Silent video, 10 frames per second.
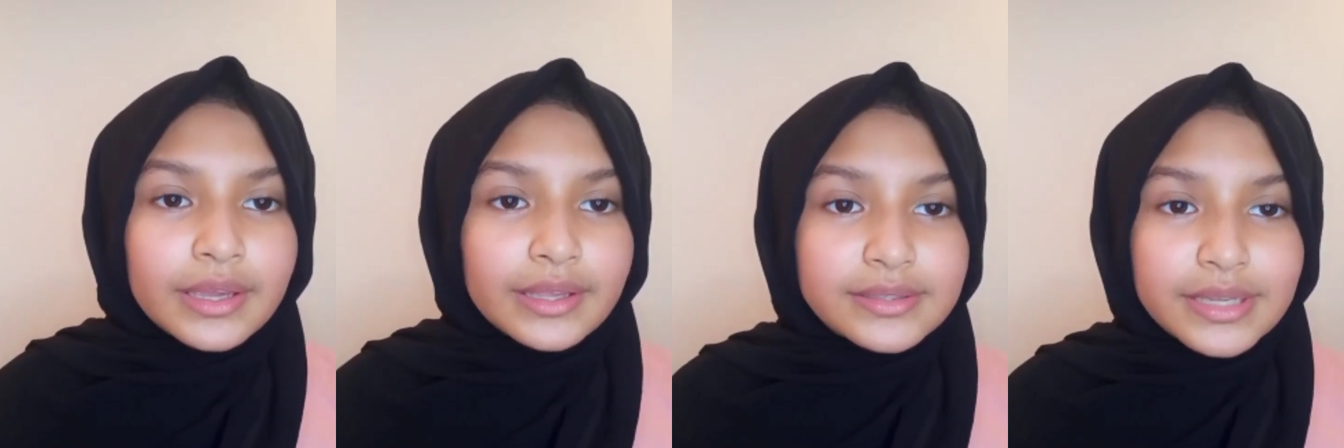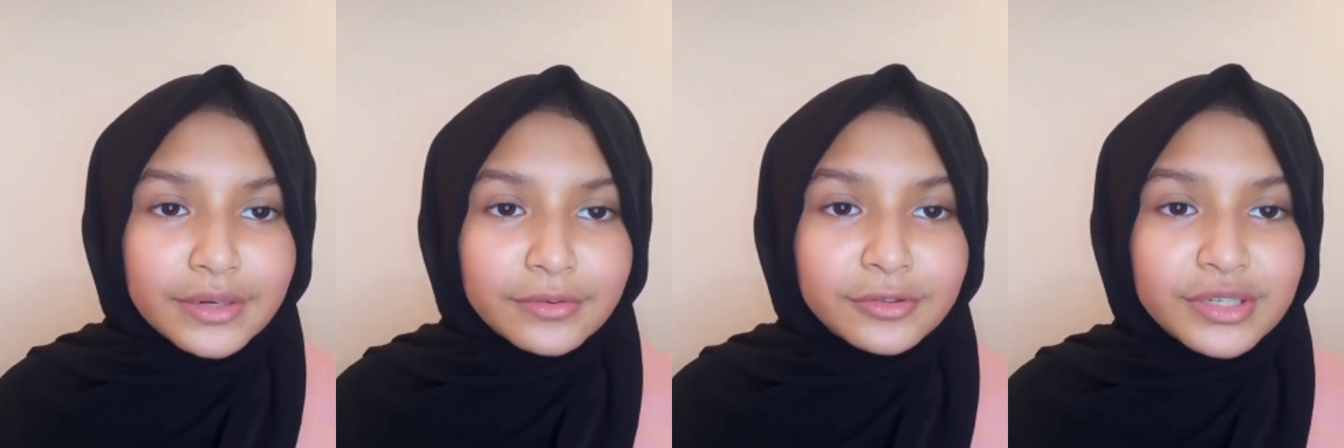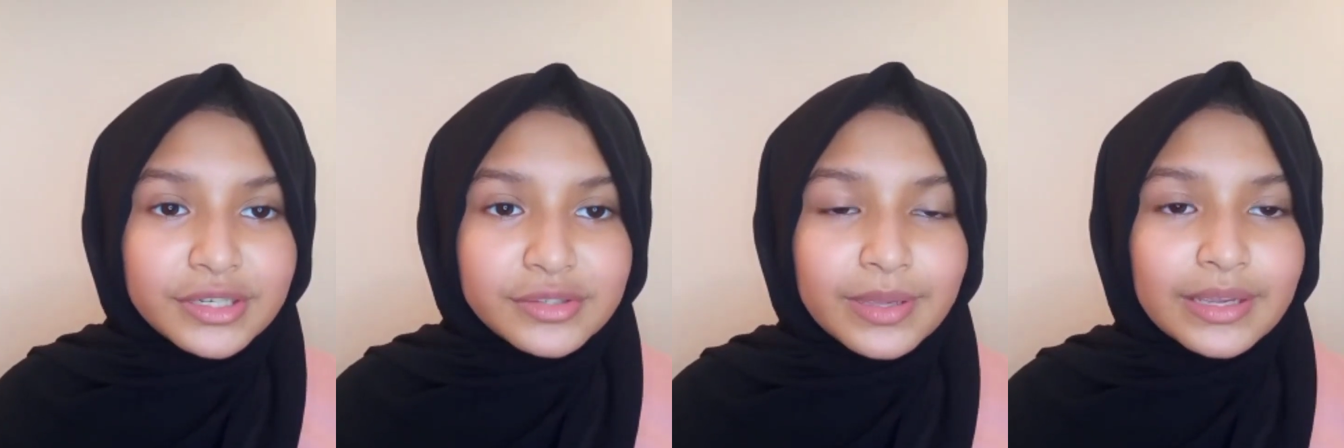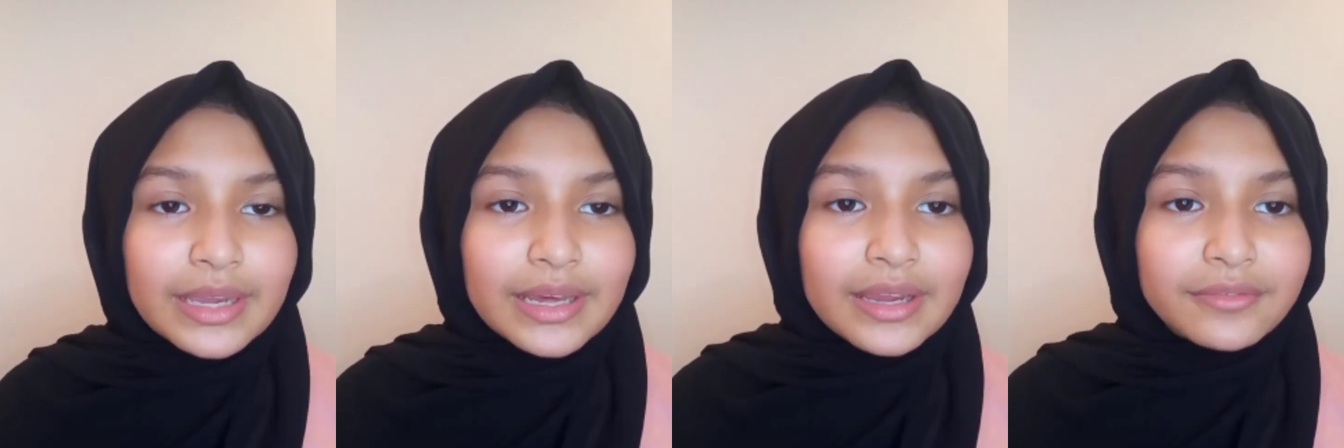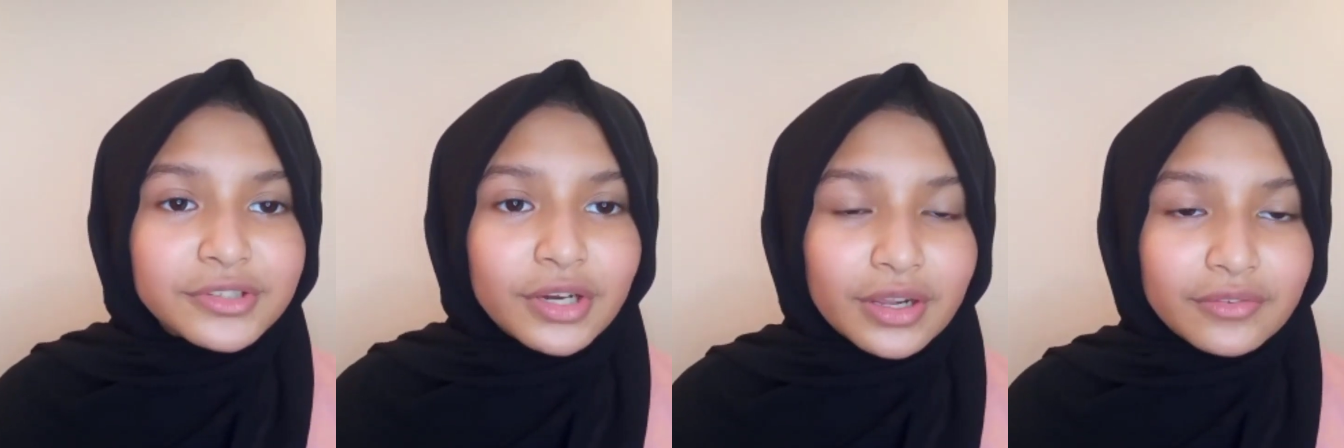It's saying with Drugs Week, and I have to
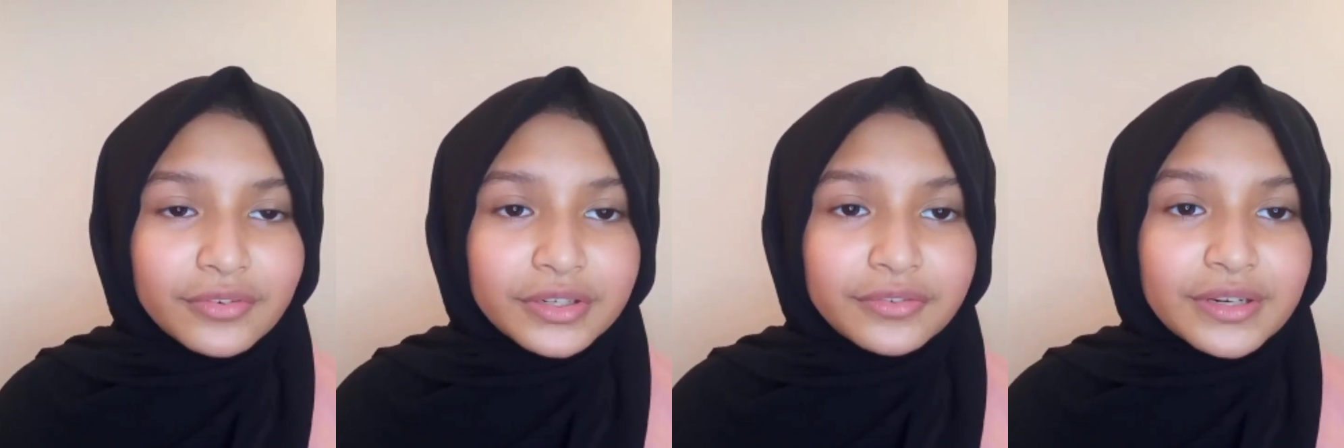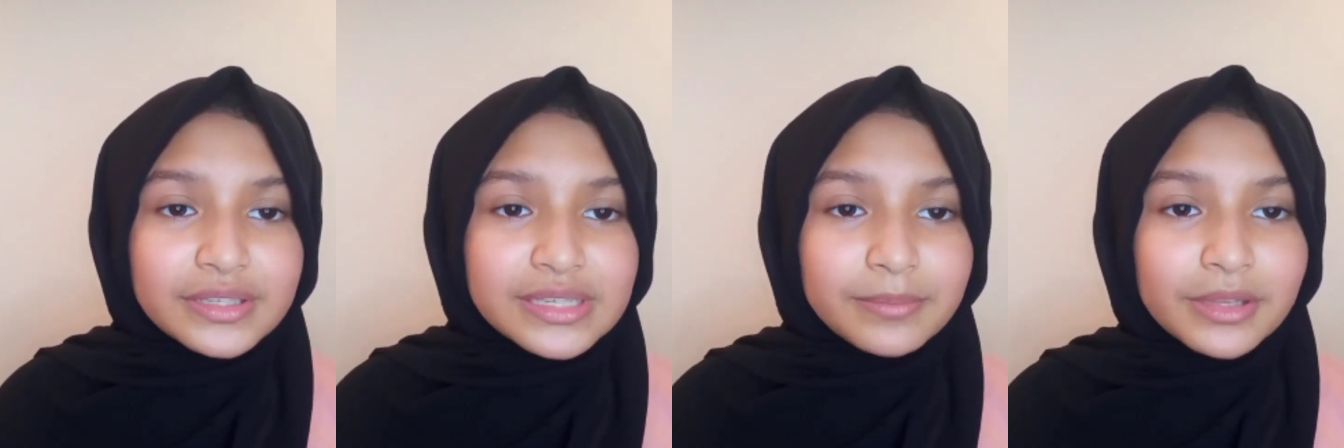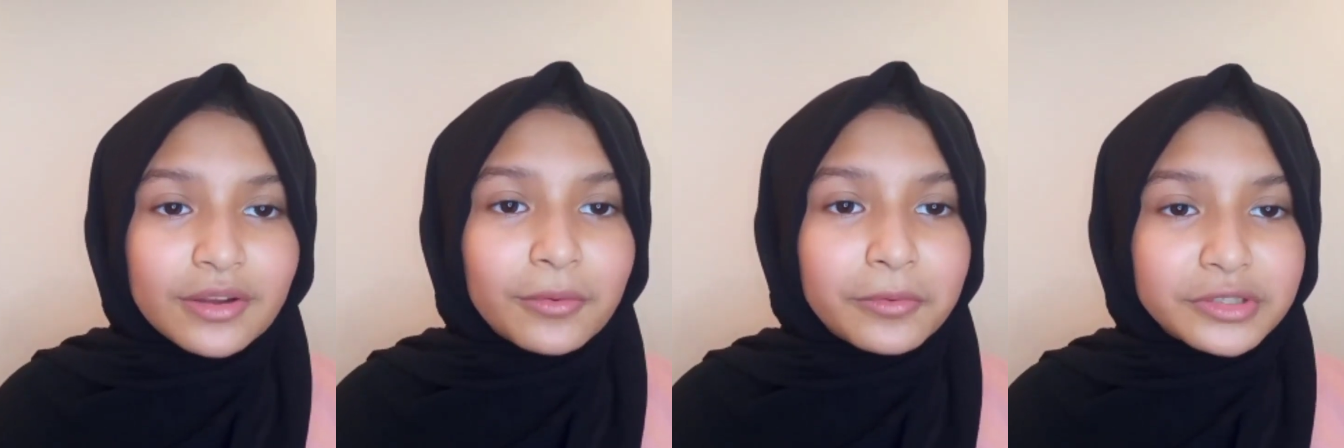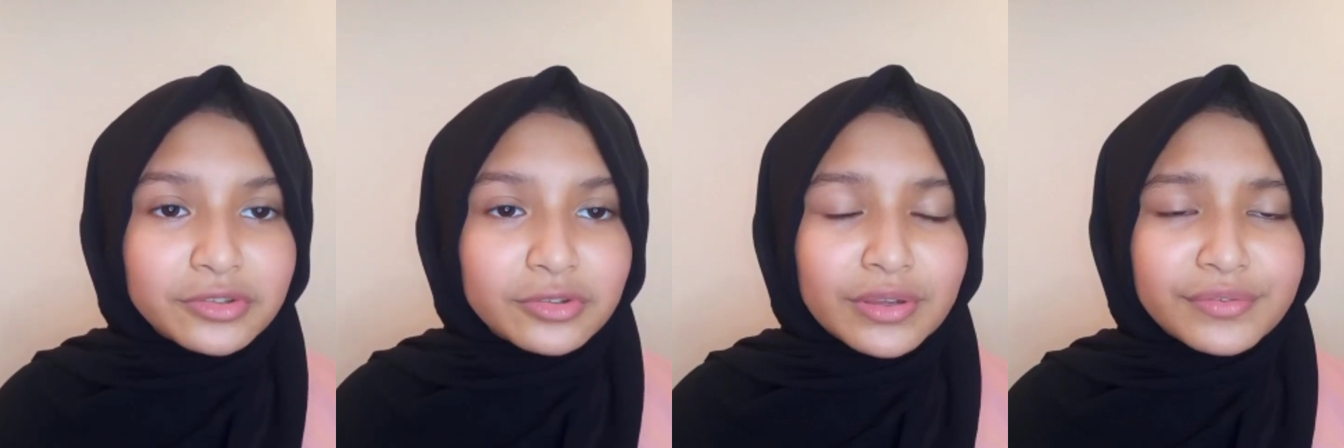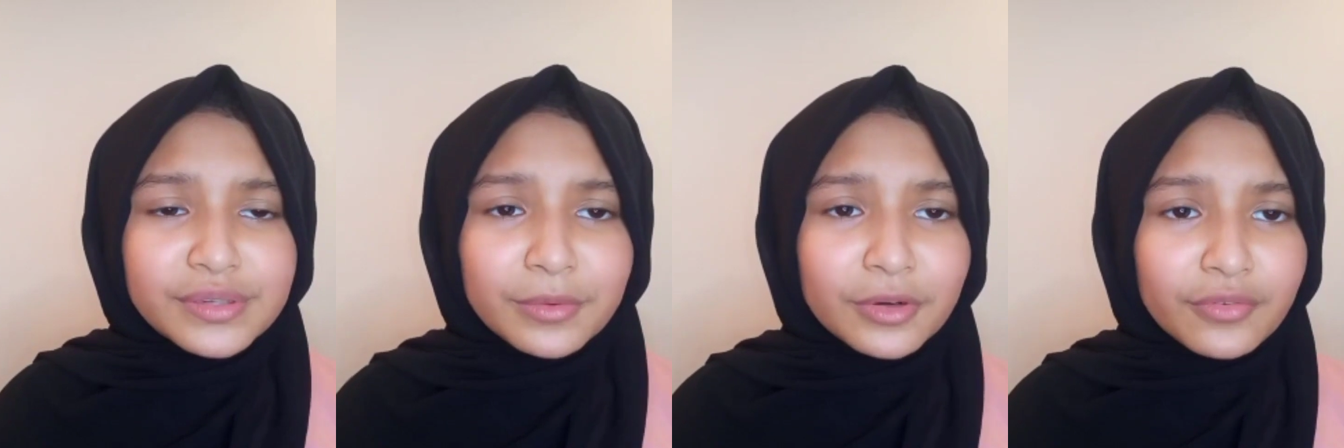talk in front of an assembly on what to do if
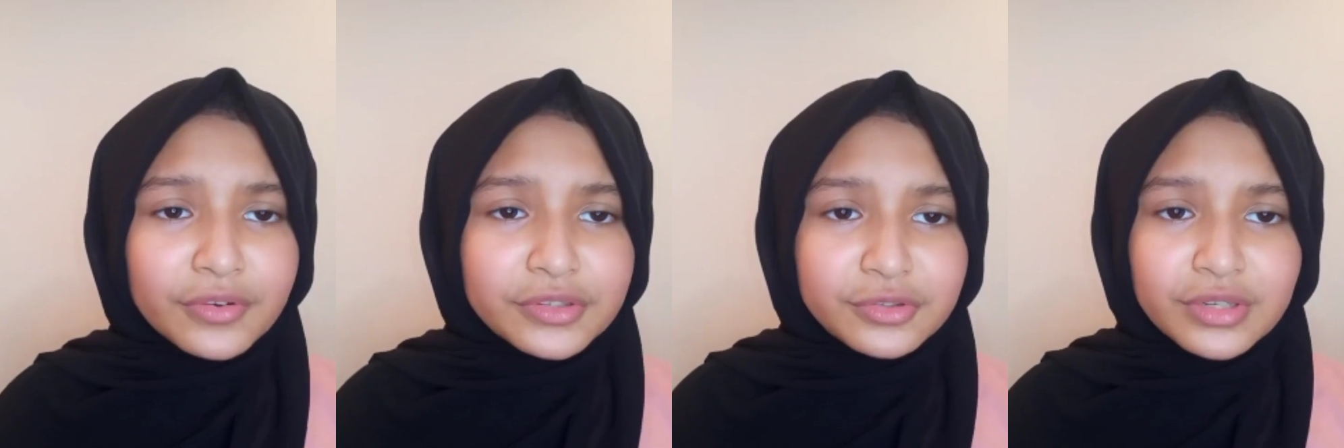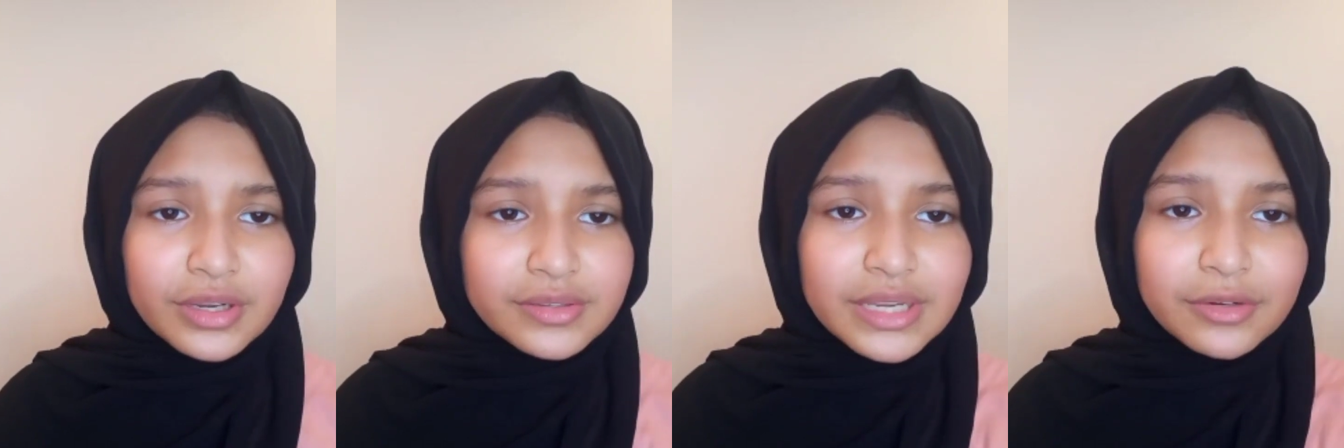someone offers you drugs.